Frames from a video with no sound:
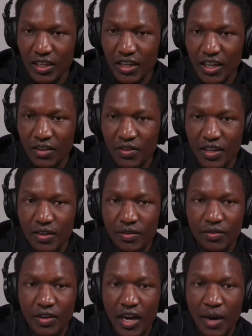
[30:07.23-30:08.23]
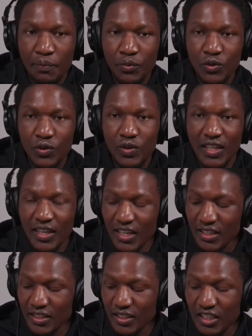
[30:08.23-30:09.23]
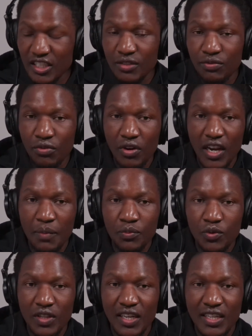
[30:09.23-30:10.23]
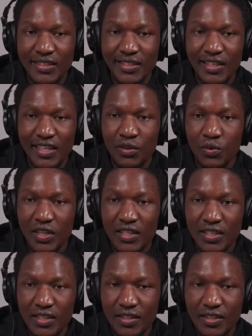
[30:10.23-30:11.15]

even up to the next, it is full up to the next 3 weeks.